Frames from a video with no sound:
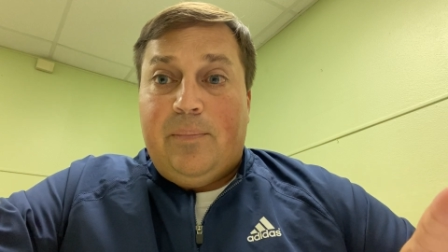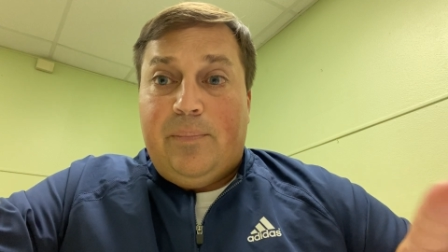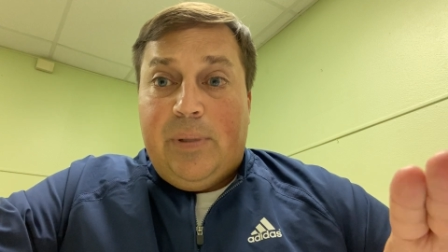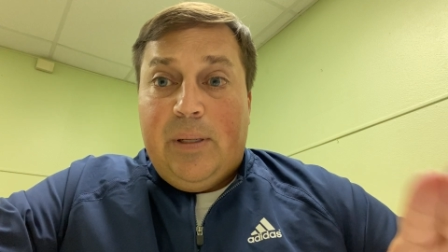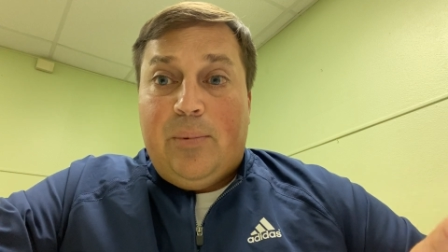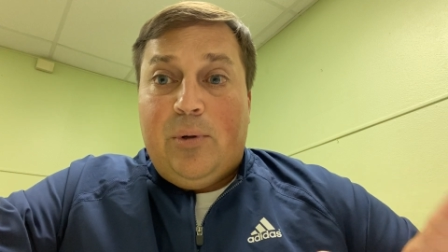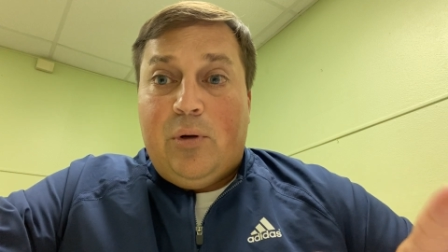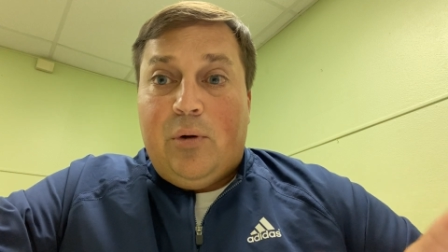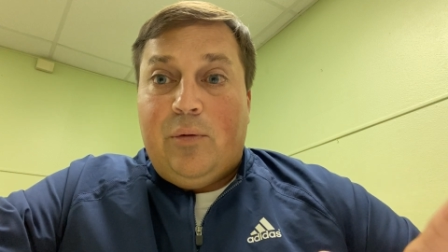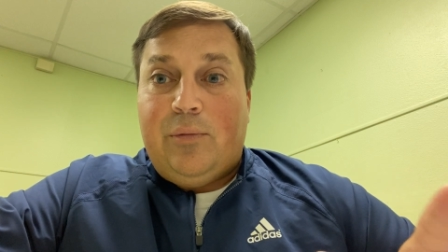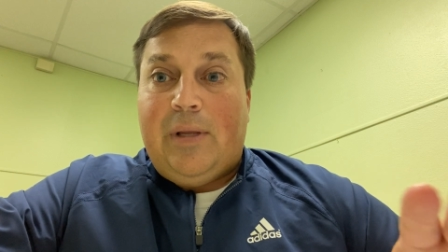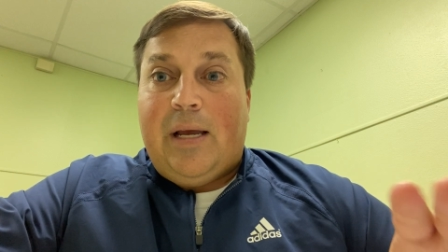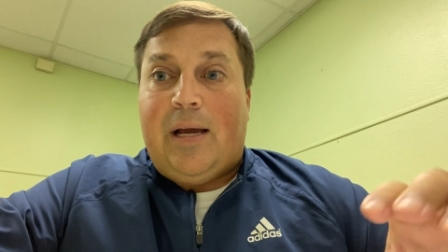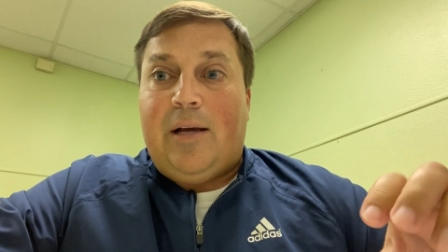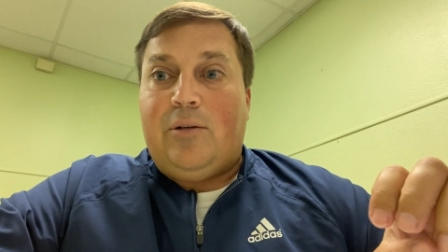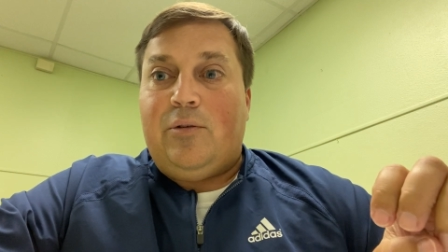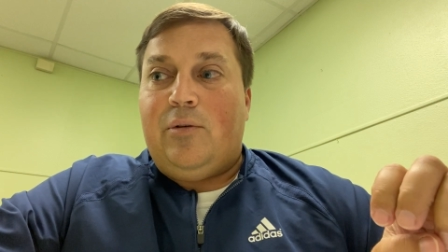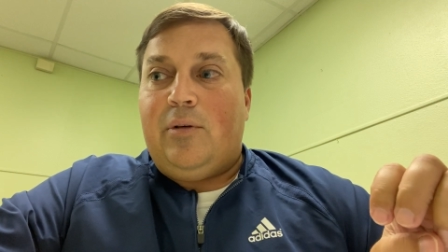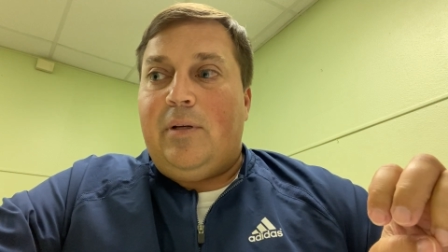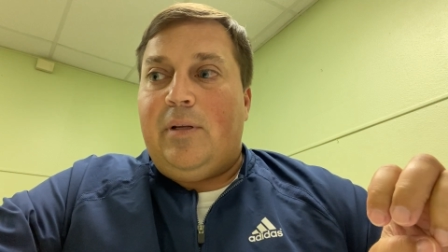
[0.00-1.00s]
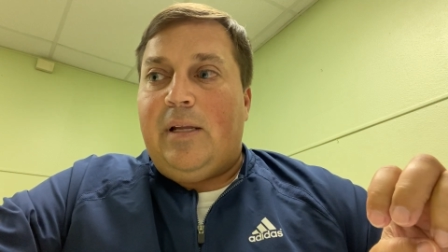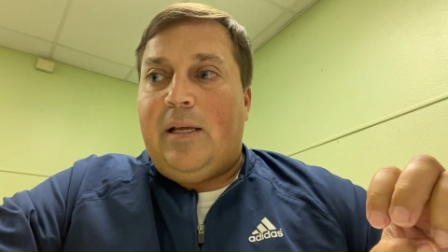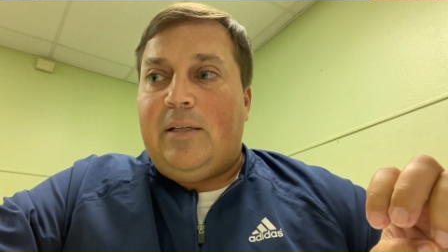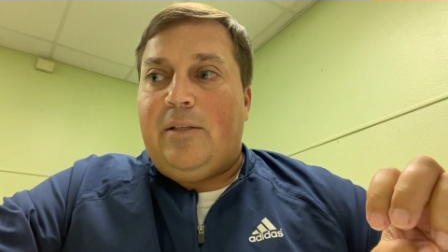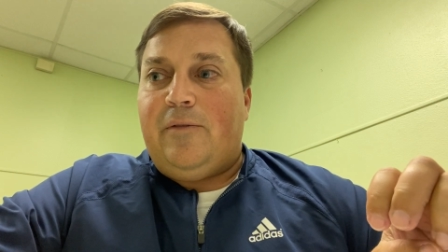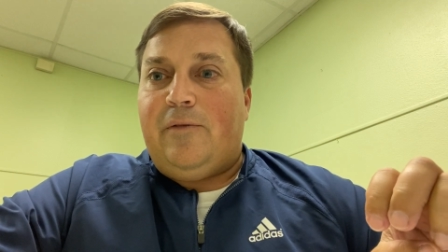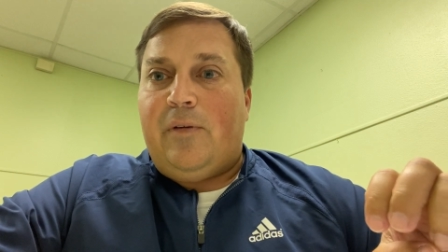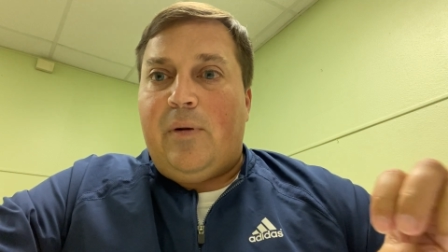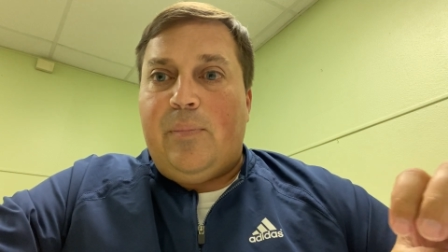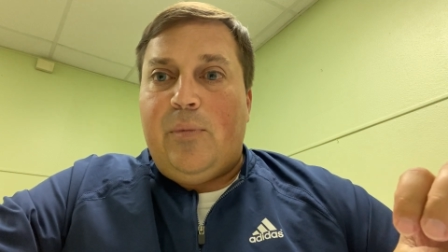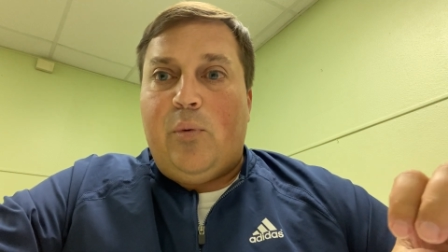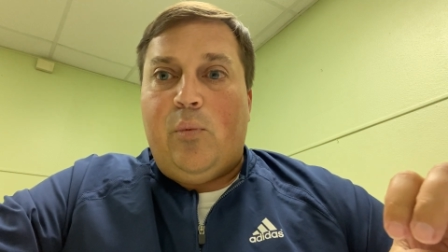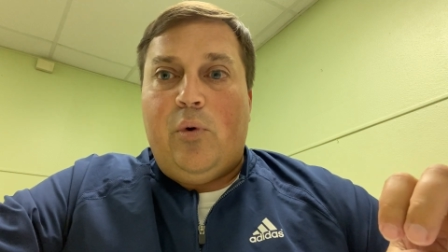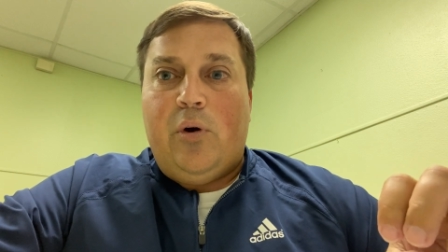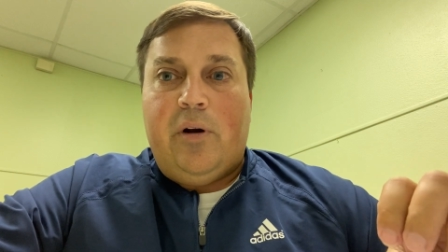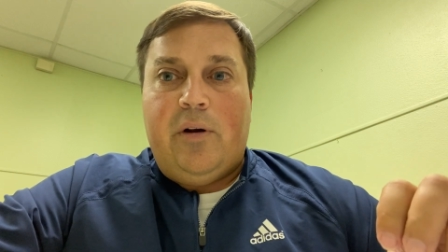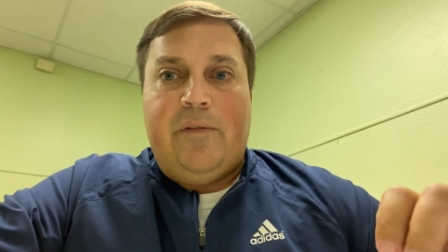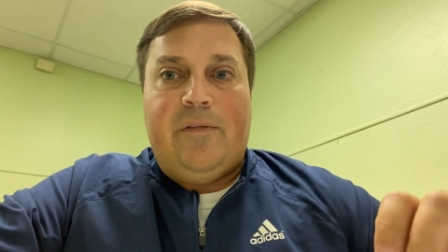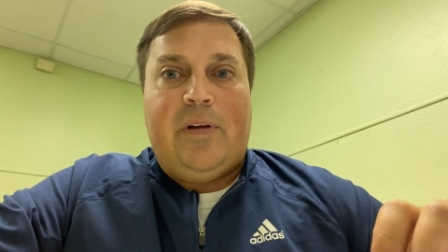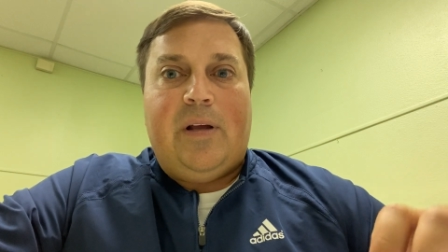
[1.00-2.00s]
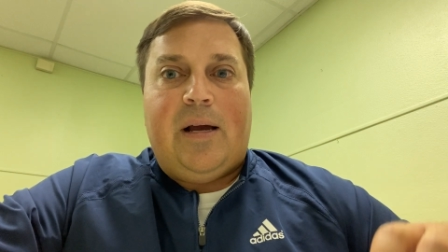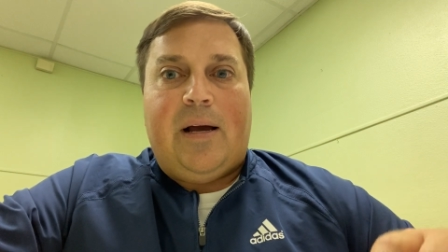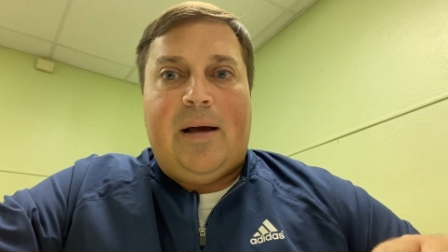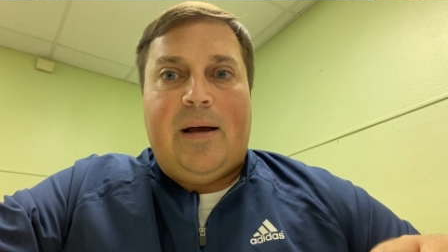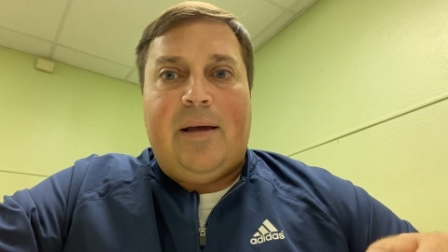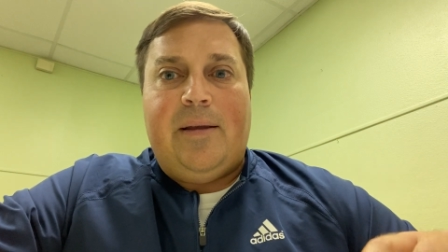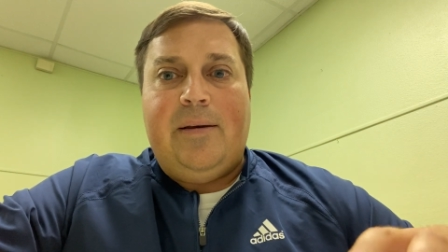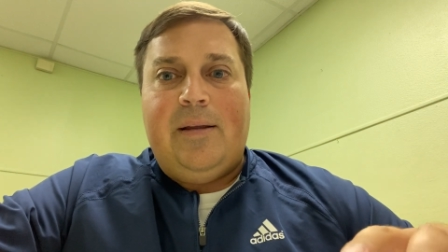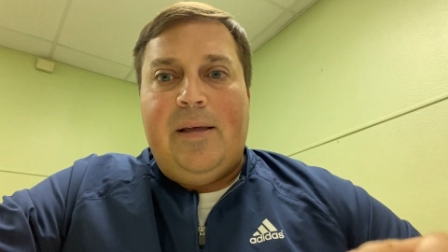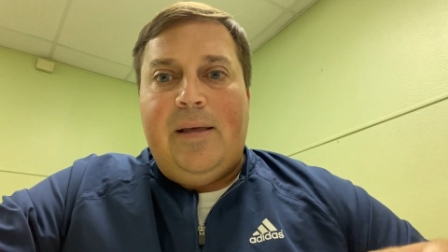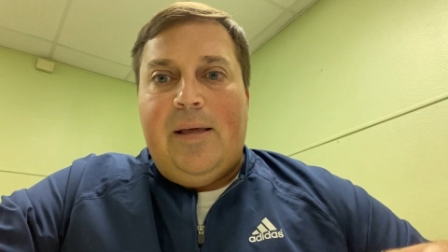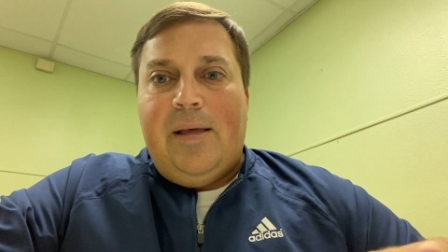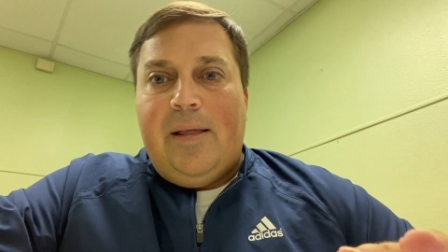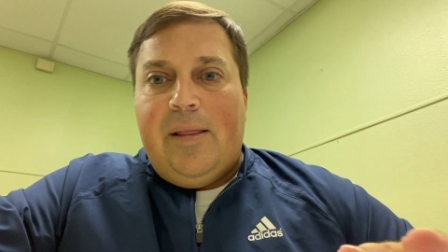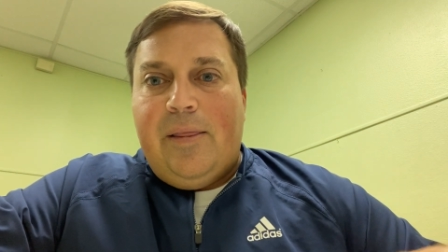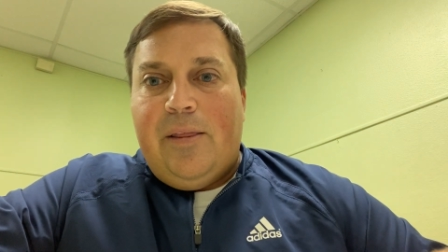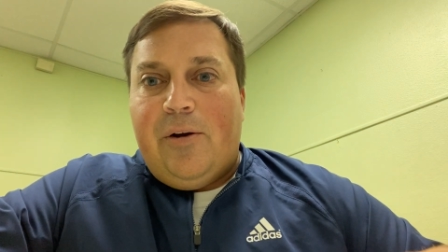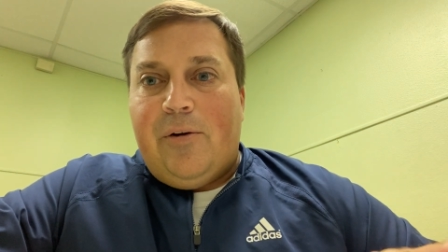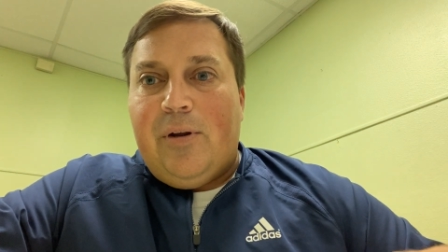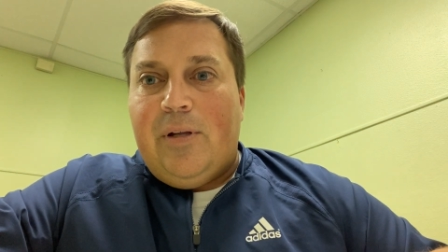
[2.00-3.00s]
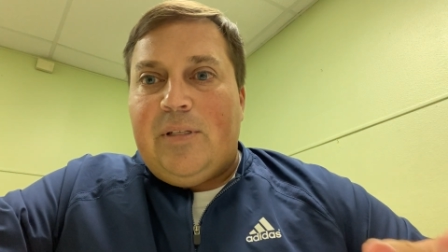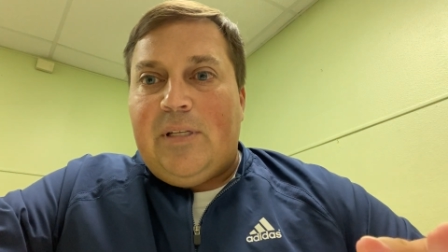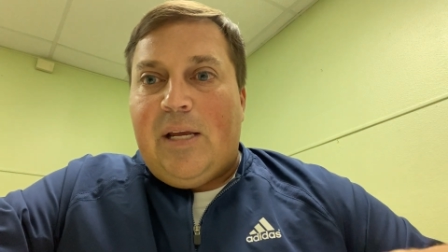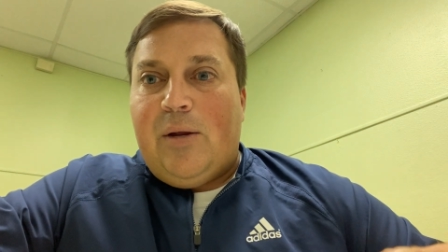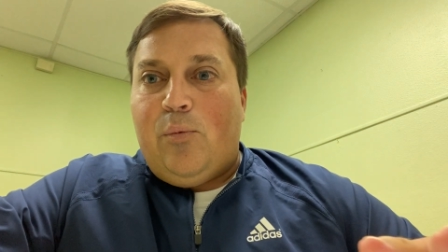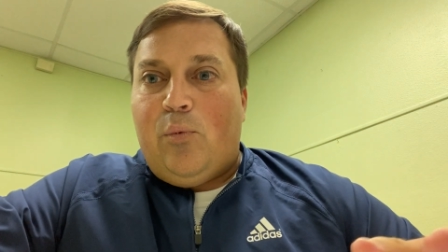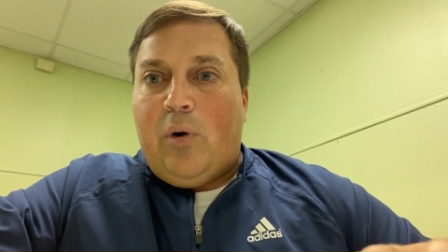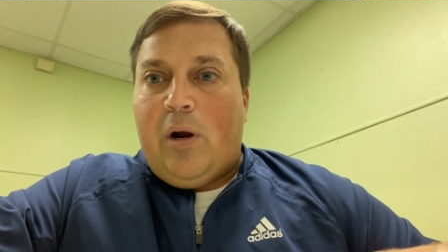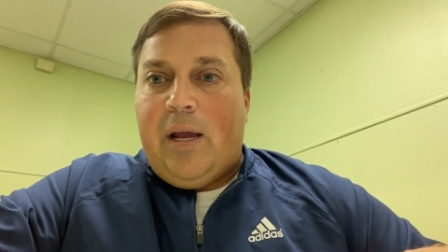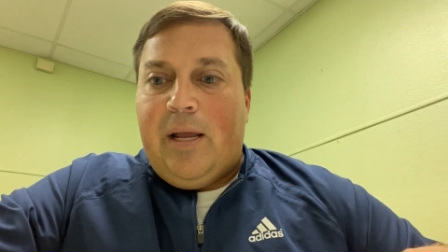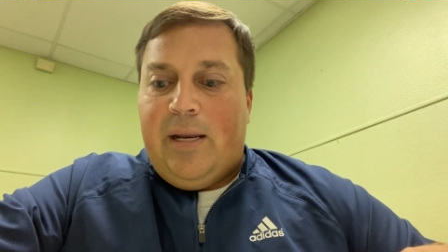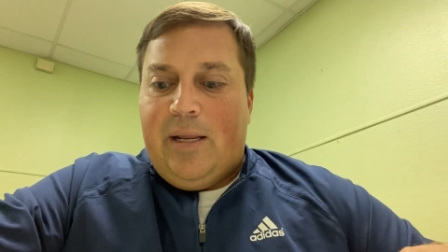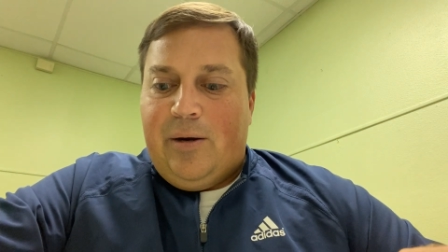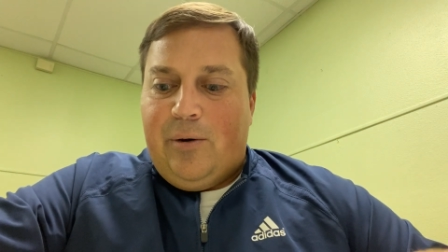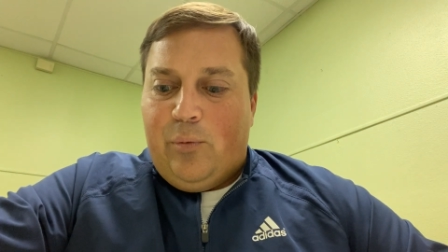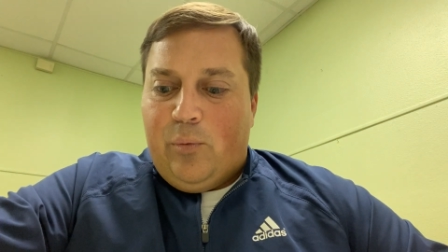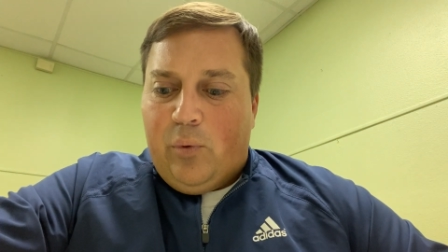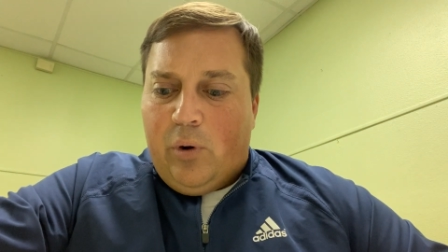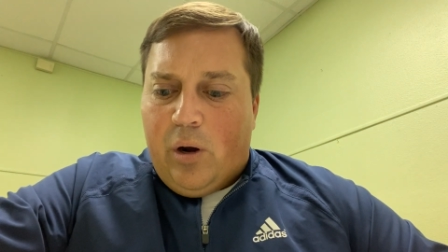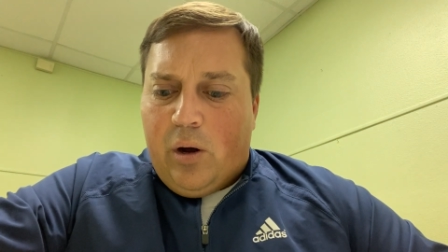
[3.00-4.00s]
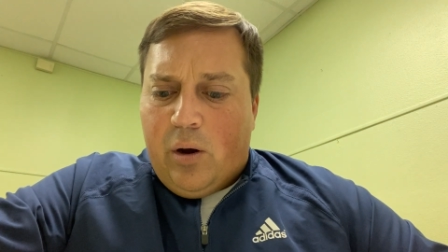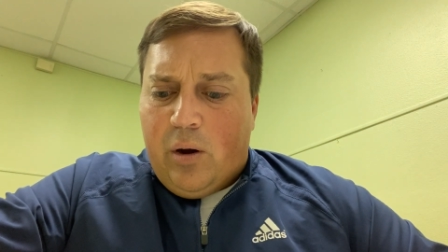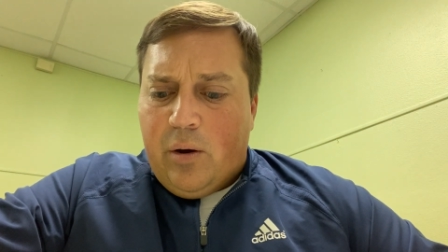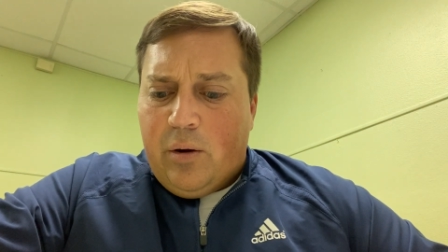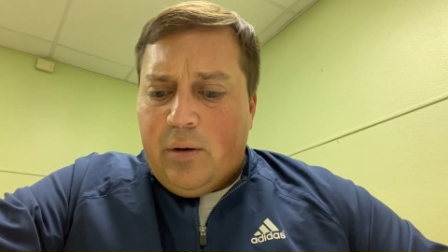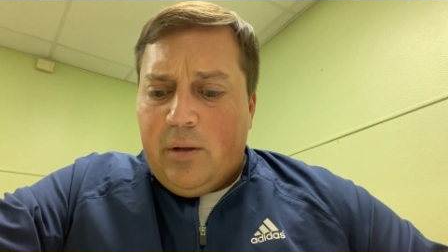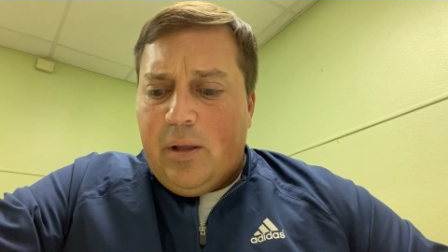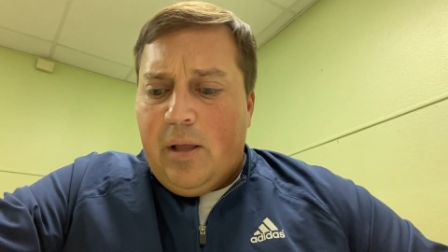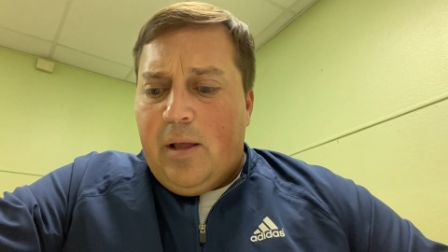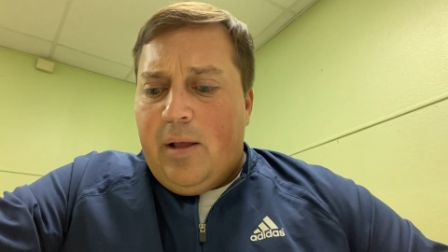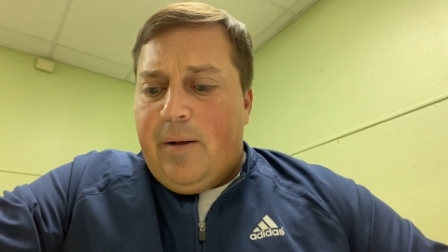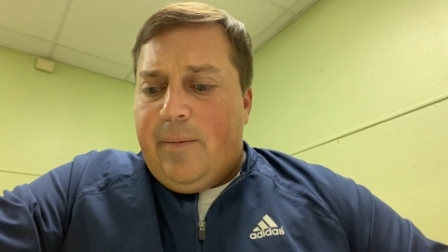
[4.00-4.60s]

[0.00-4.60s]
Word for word: biblical doctrine that's from the Word of God. There is a right and a wrong.